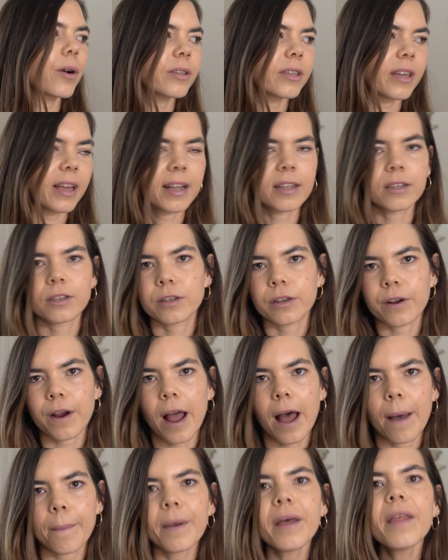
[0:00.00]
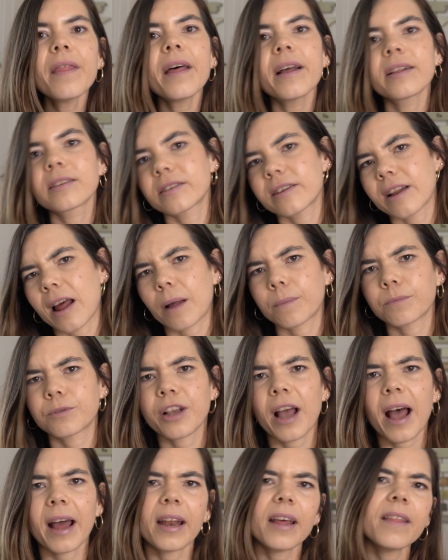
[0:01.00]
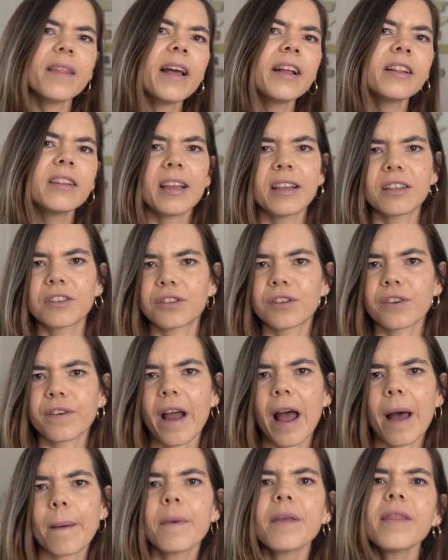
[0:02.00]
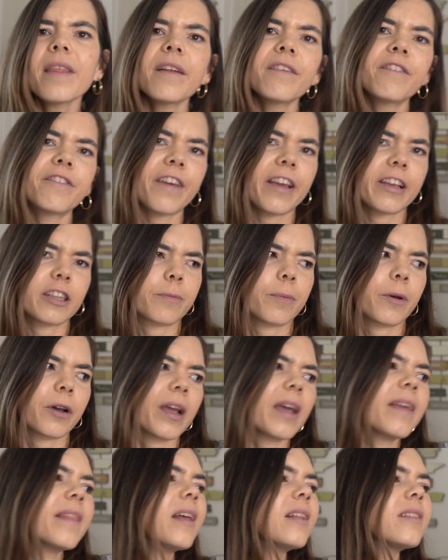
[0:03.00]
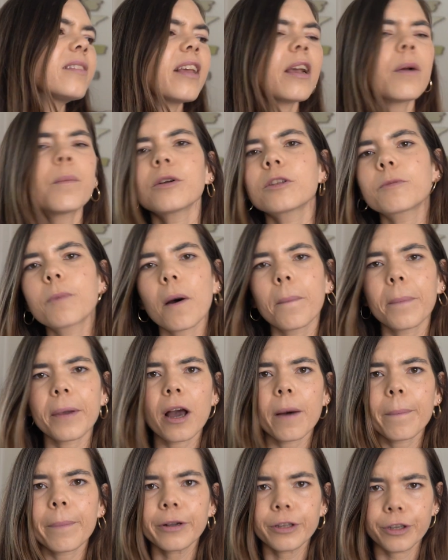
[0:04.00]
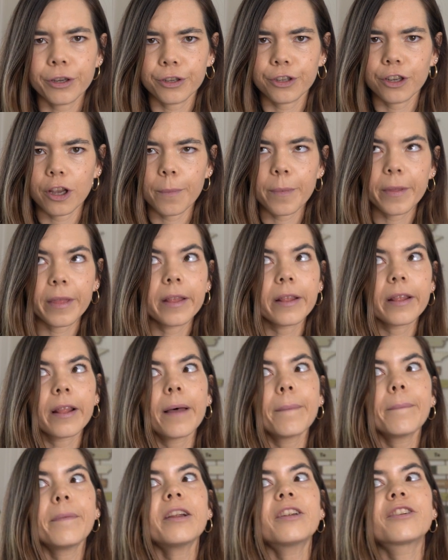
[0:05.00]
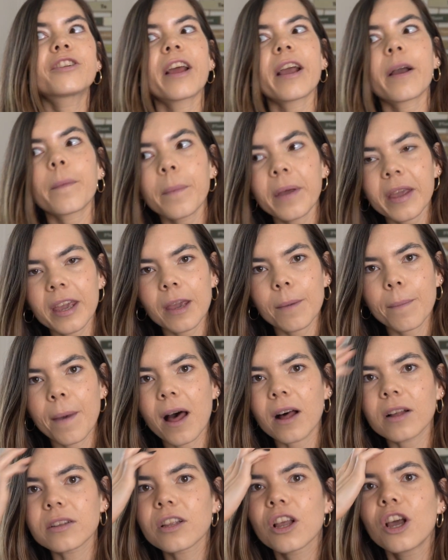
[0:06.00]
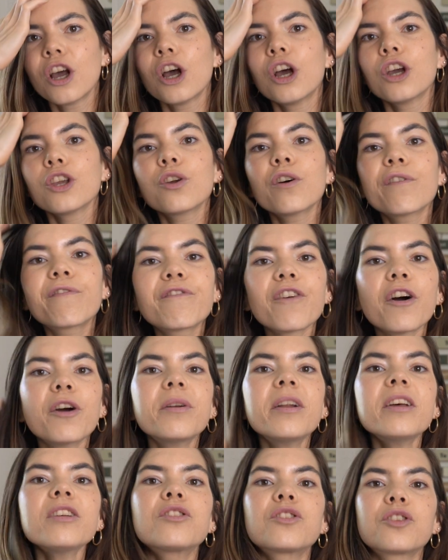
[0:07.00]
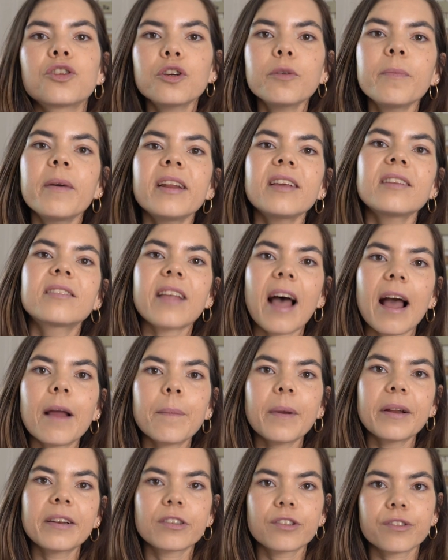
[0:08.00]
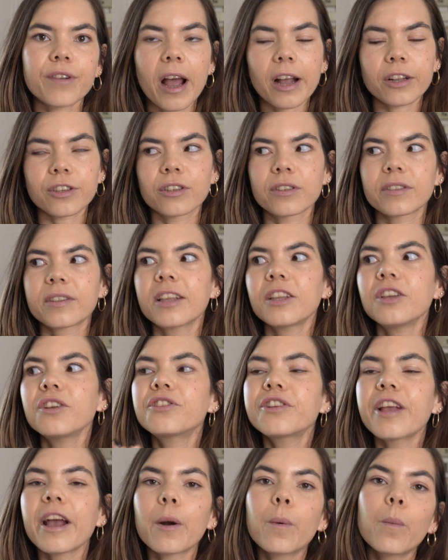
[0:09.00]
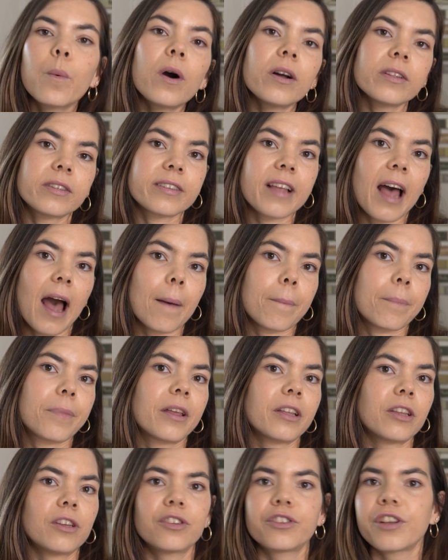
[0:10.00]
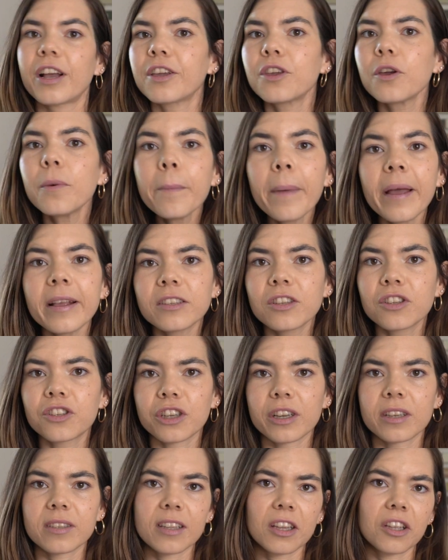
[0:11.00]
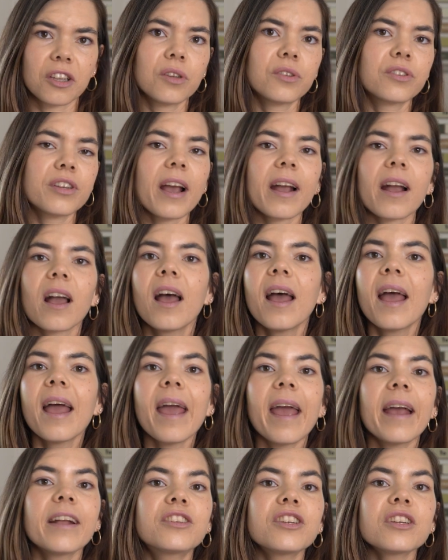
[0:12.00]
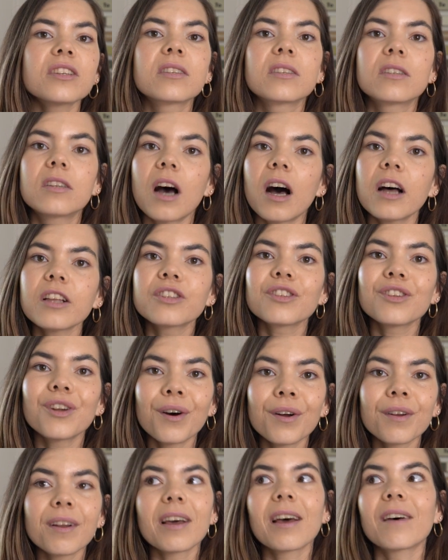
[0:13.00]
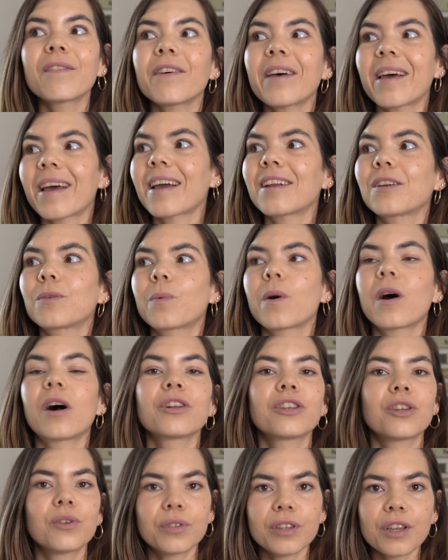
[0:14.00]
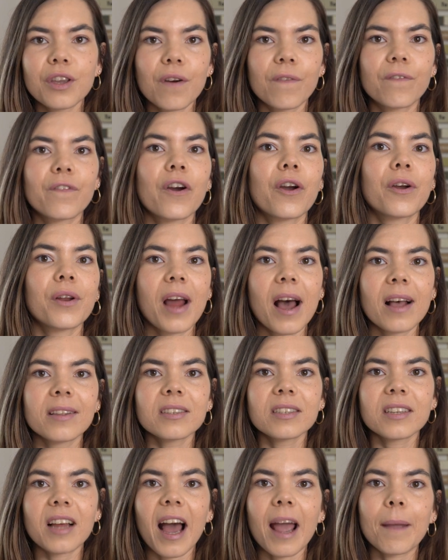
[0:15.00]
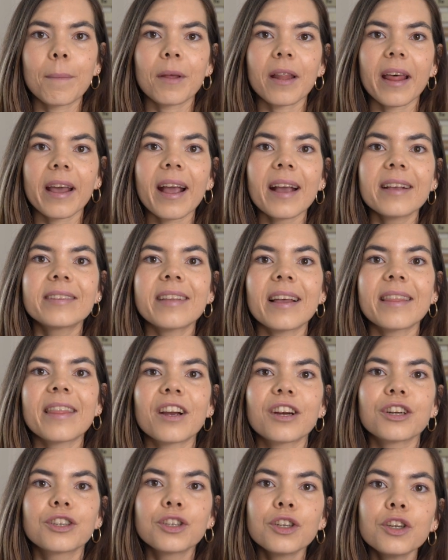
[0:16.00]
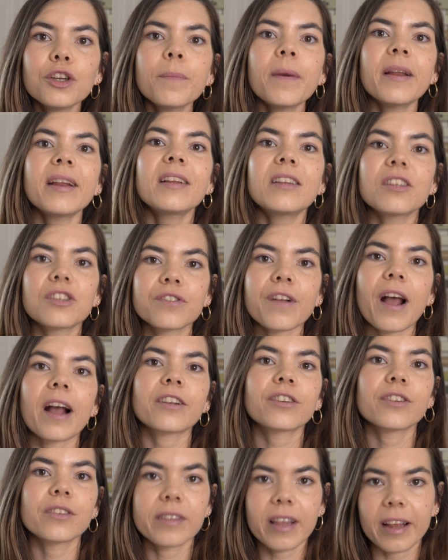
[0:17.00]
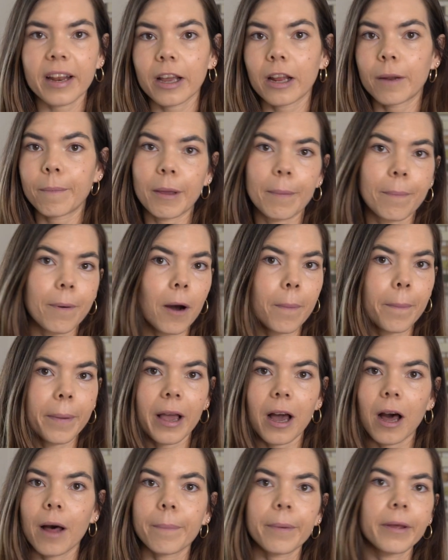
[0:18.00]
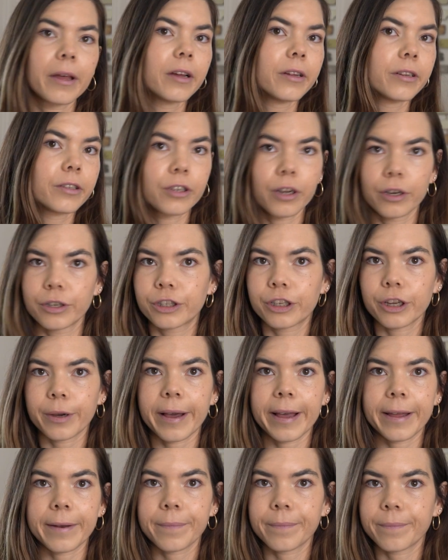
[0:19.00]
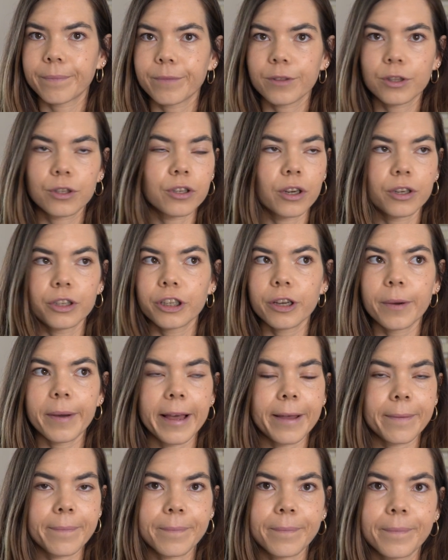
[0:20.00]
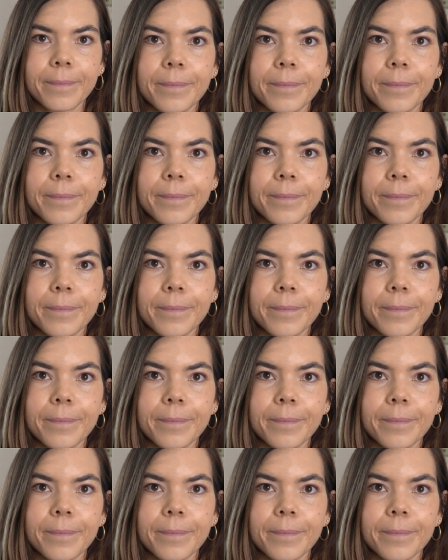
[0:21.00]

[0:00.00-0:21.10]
onto Instagram and then Snapchat and then Instagram and then Facebook and then seeing what's popping up on YouTube and then let me check my emails. Your phone has too many sideways distractions. Then you check WhatsApp, then you check your messages, then you check, it just does not ever end well using your phone as a timer. Like I said, there are too many distractions that are gonna be popping up. Don't do it, don't do it.